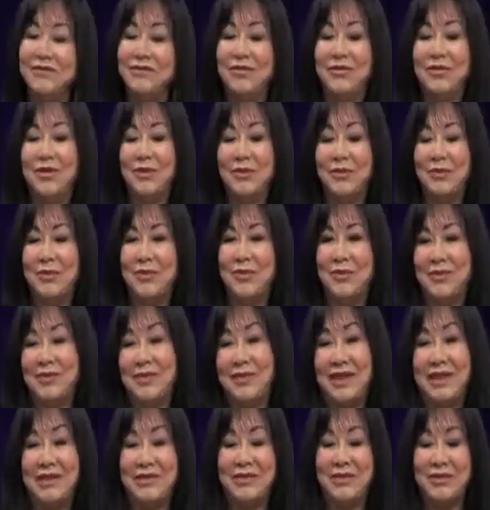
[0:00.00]
from
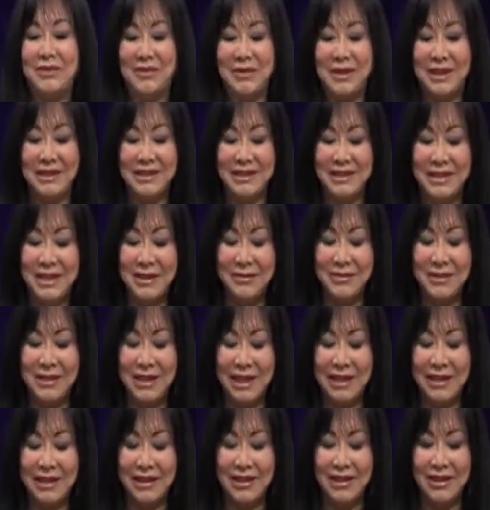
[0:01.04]
well, it seems
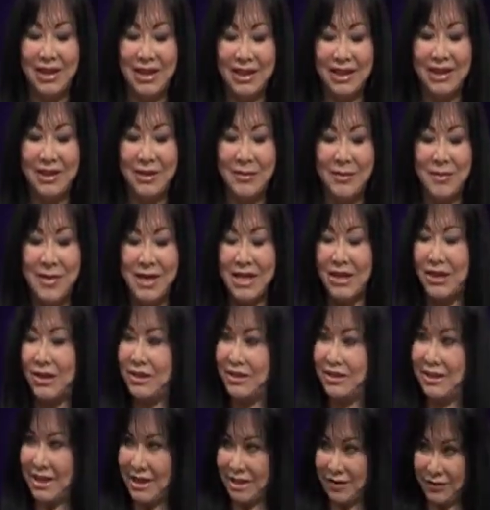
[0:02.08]
like a lot of the men
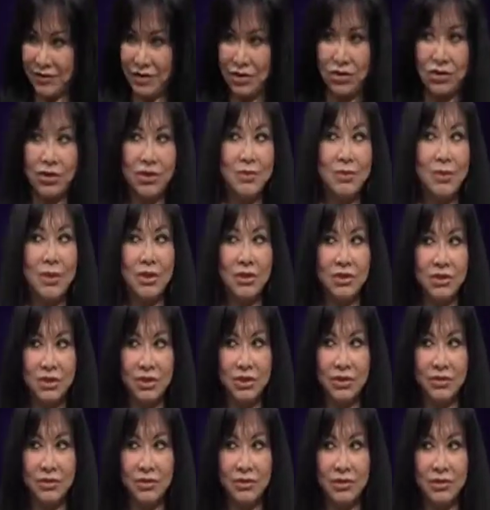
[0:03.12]
on television are small too.